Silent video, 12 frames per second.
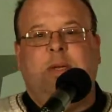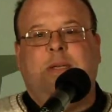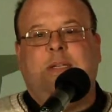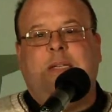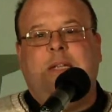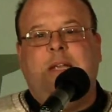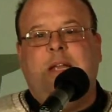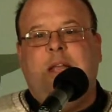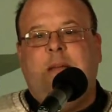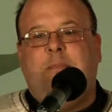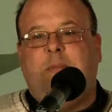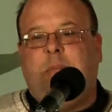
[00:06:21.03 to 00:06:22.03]
And,
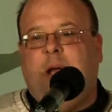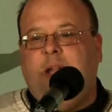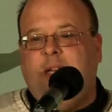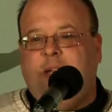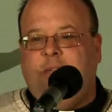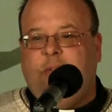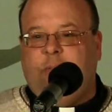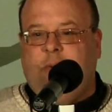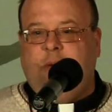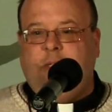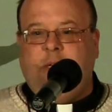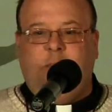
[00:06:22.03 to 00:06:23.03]
but my idea of the
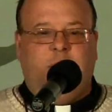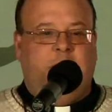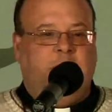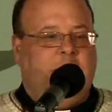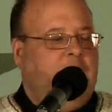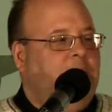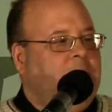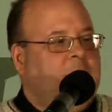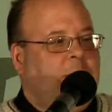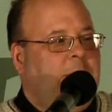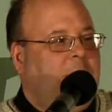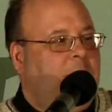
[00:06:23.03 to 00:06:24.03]
priesthood was he was
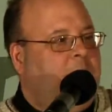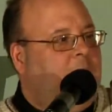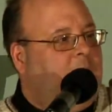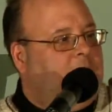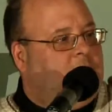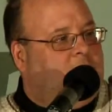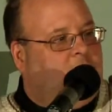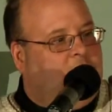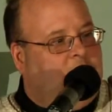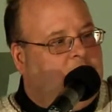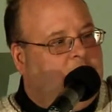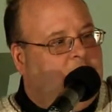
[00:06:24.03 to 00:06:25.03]
up on the
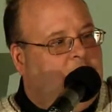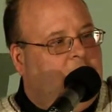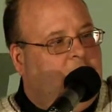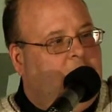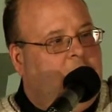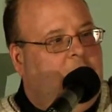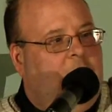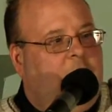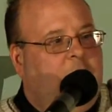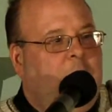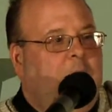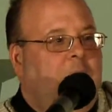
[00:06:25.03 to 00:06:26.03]
pedestal and
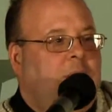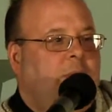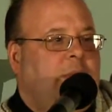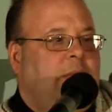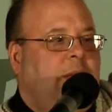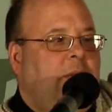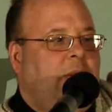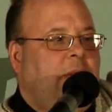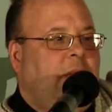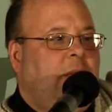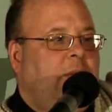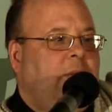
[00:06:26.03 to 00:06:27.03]
everybody else was down
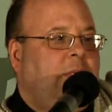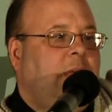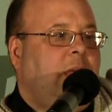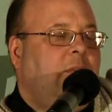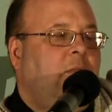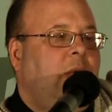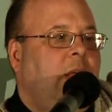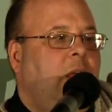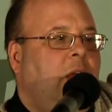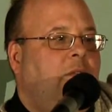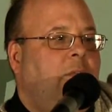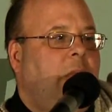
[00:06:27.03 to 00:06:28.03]
here. It was kind of what I
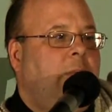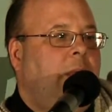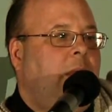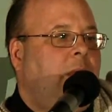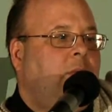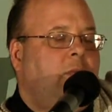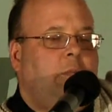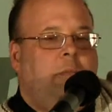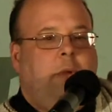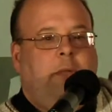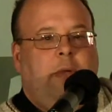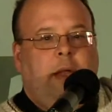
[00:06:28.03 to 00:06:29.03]
got from my parents from
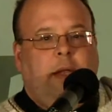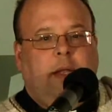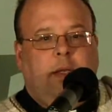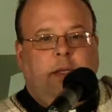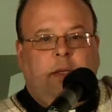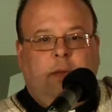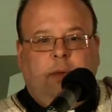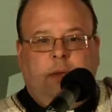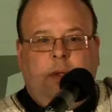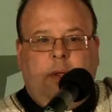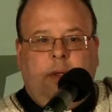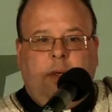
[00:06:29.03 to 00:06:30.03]
pre Vatican II
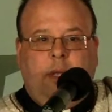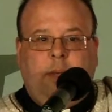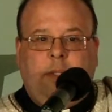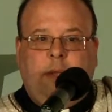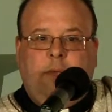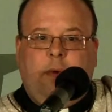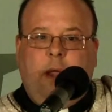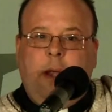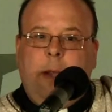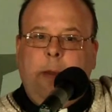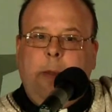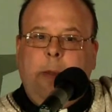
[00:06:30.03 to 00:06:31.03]
type stuff, right?